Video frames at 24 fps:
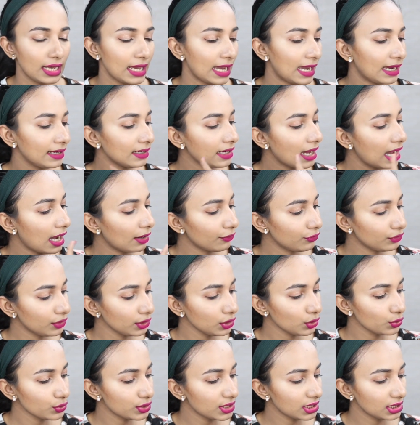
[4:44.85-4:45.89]
and after
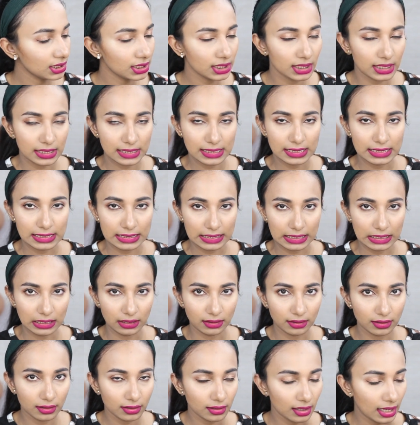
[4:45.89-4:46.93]
using the
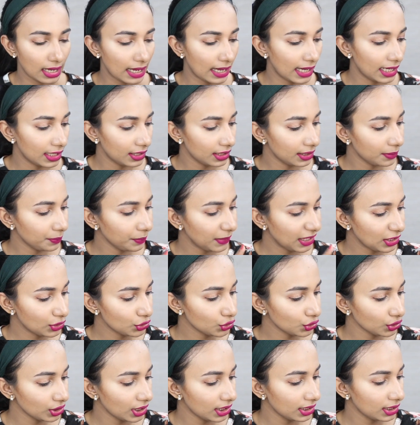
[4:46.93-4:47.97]
concealer I make
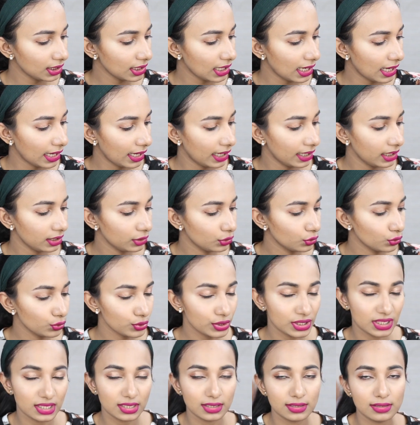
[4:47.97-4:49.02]
sure that I
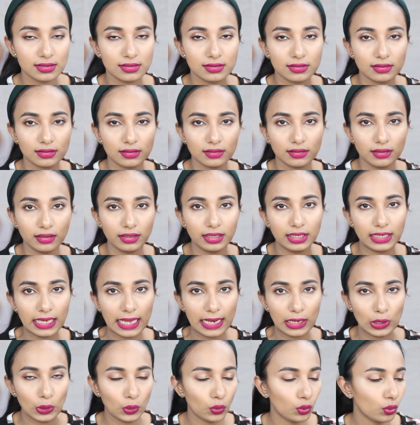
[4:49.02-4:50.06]
use this
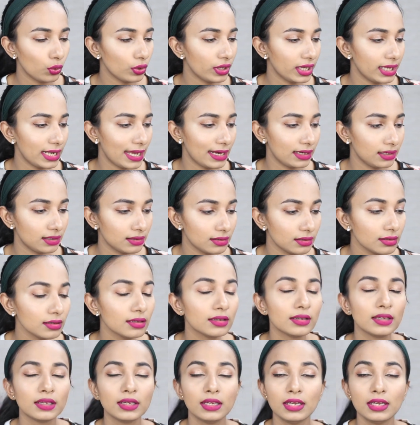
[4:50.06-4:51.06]
yellow corrector,